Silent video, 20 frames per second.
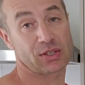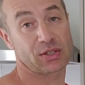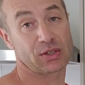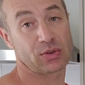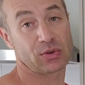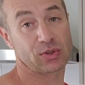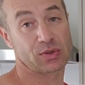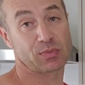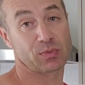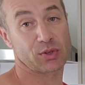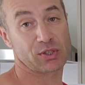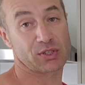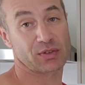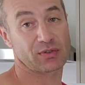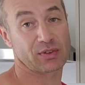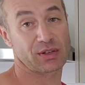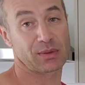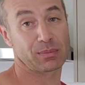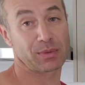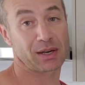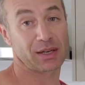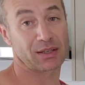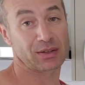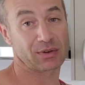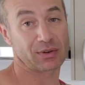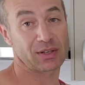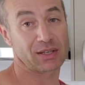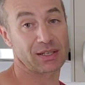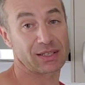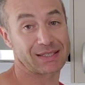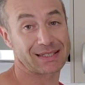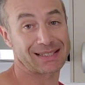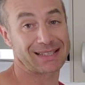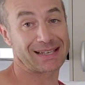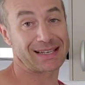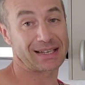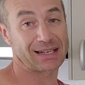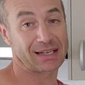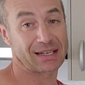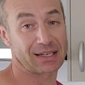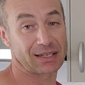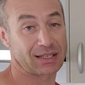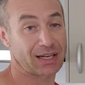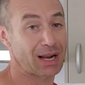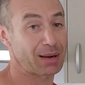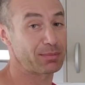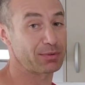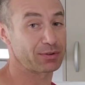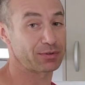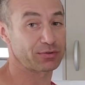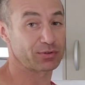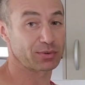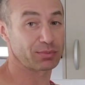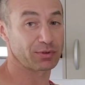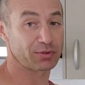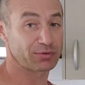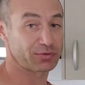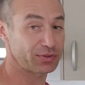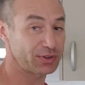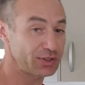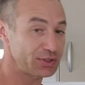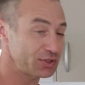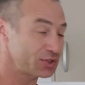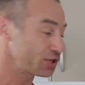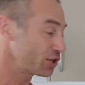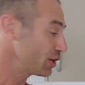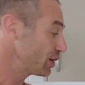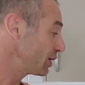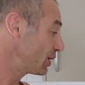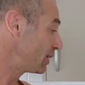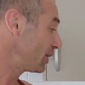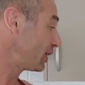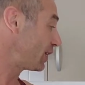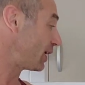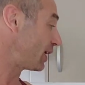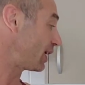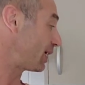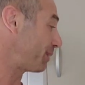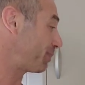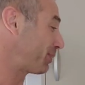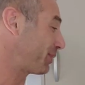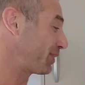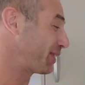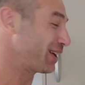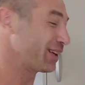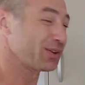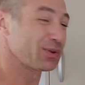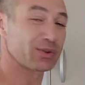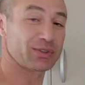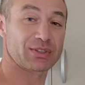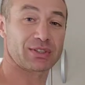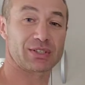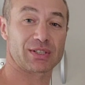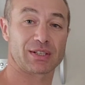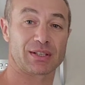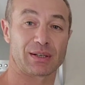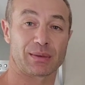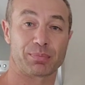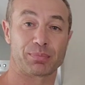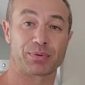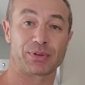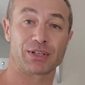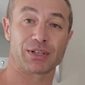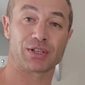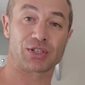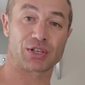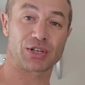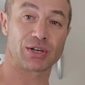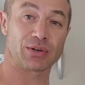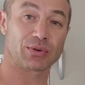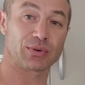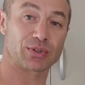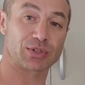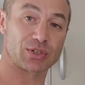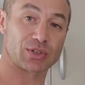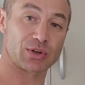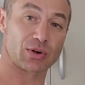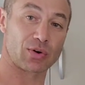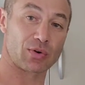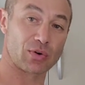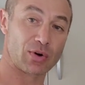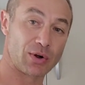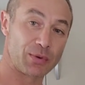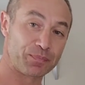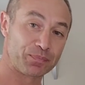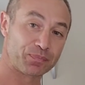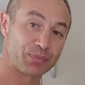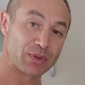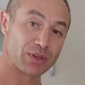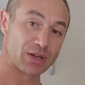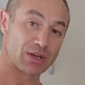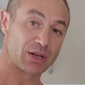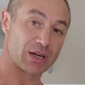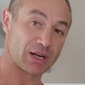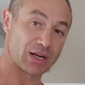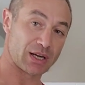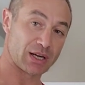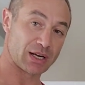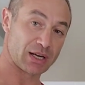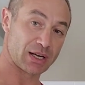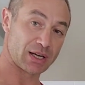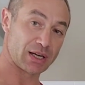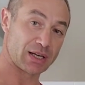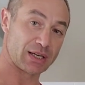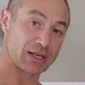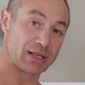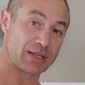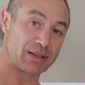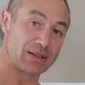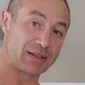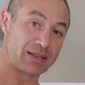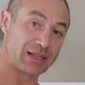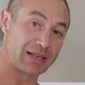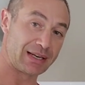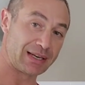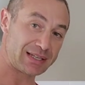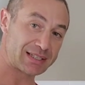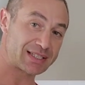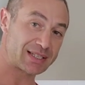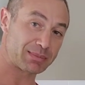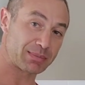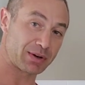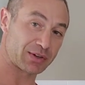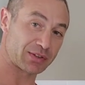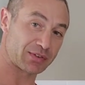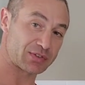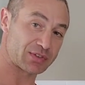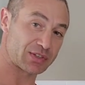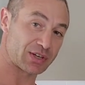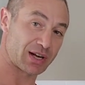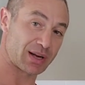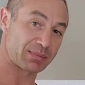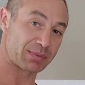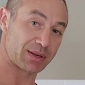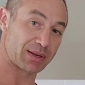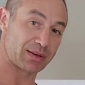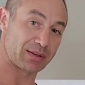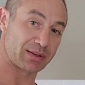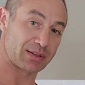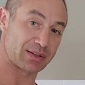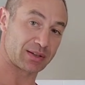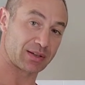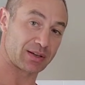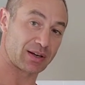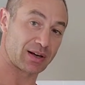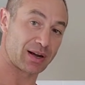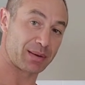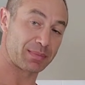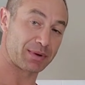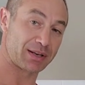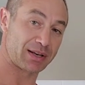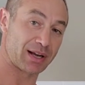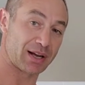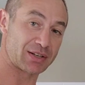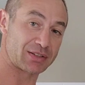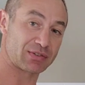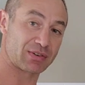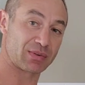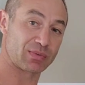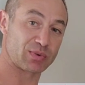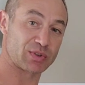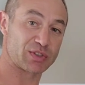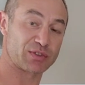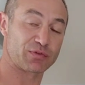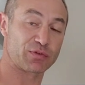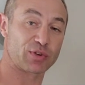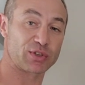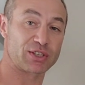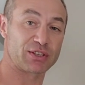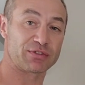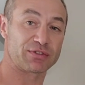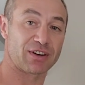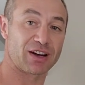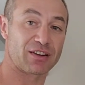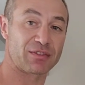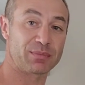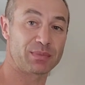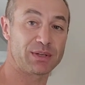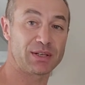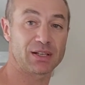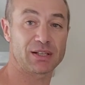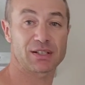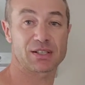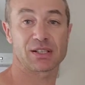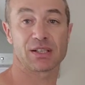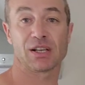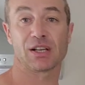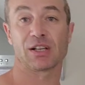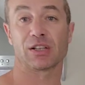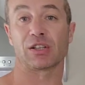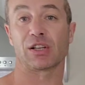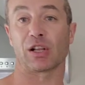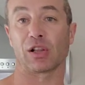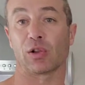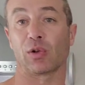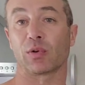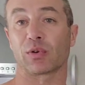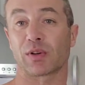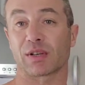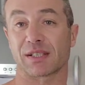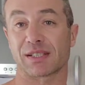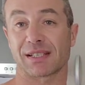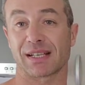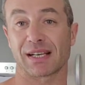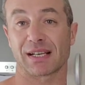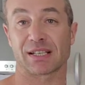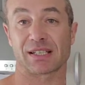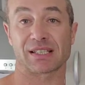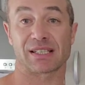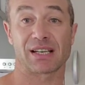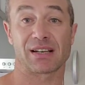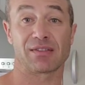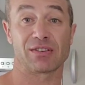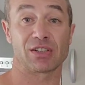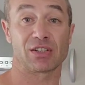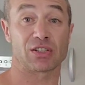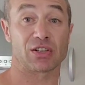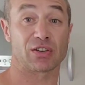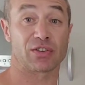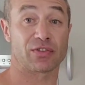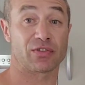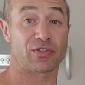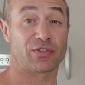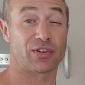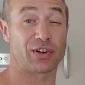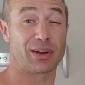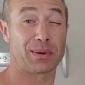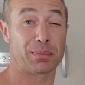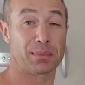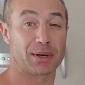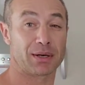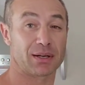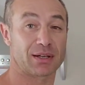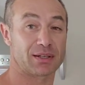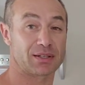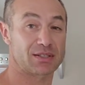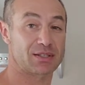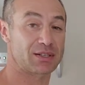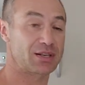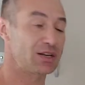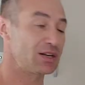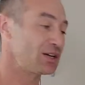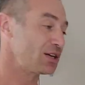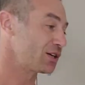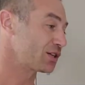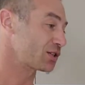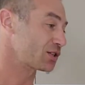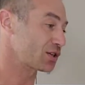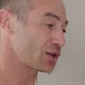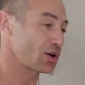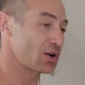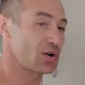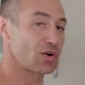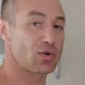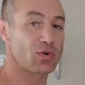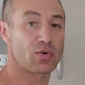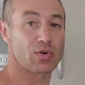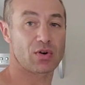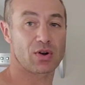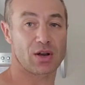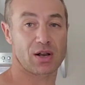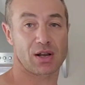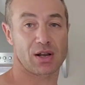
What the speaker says: use most of my ingredients, they are coming from a fridge, but they're not pre-chilled, so the least amount of time that I made ice cream was 45 minutes, the longest takes 73 minutes. So